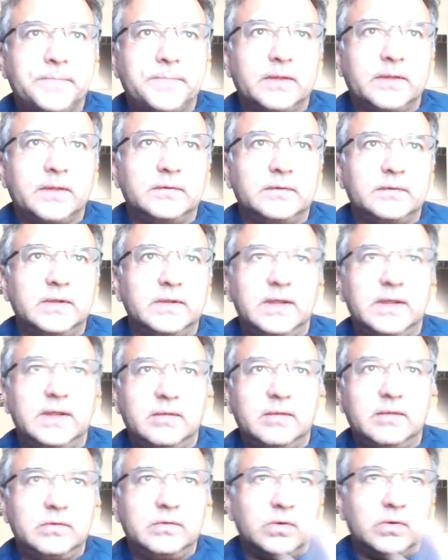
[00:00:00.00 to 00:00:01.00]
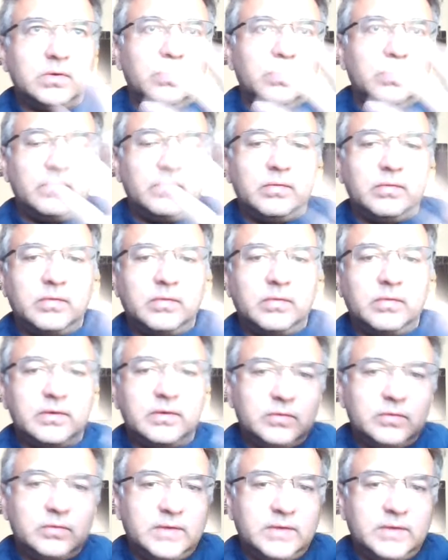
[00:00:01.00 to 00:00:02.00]
So you can't turn
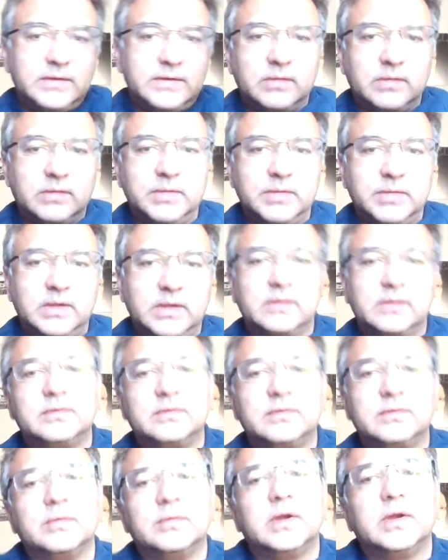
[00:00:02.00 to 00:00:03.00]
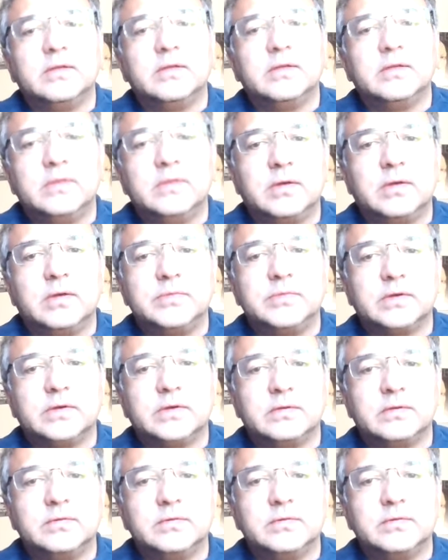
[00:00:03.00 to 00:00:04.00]
this transcendental being into some kind of
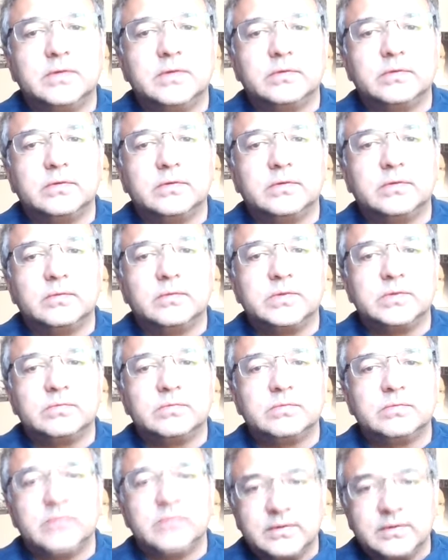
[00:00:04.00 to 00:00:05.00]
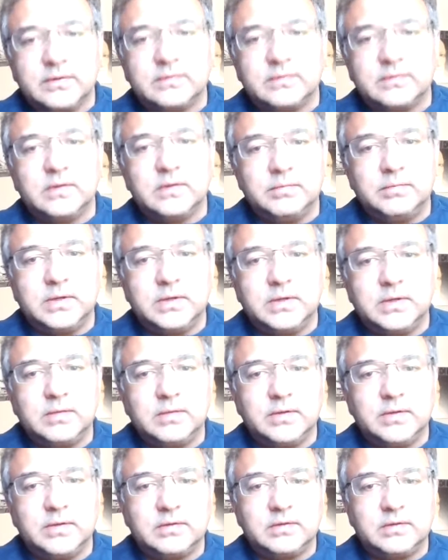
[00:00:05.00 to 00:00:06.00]
object of devotion, which risks it
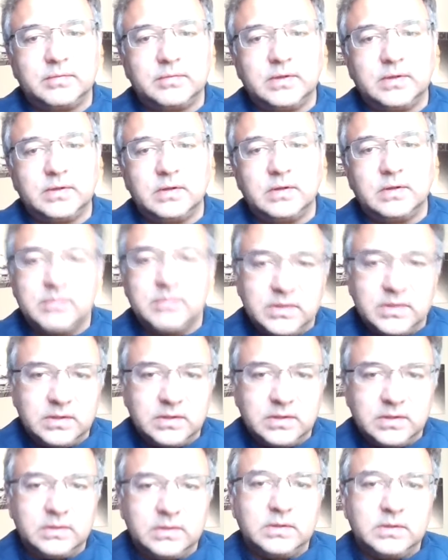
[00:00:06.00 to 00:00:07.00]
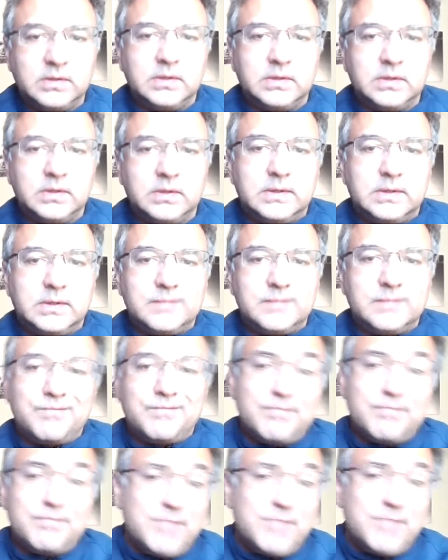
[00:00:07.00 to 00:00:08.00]
becoming something immanent,
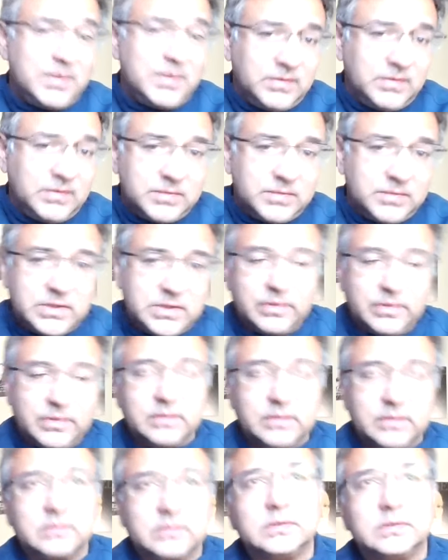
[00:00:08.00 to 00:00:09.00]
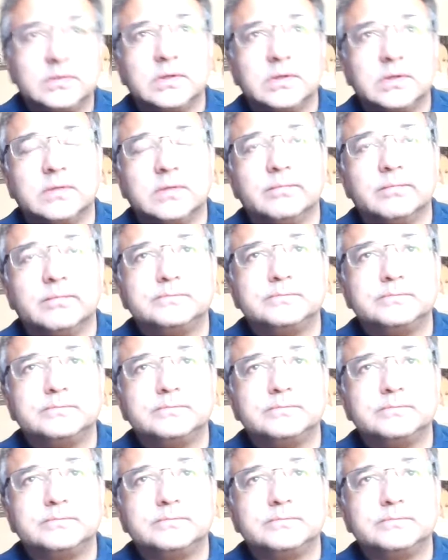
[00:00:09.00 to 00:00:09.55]
maybe even material, and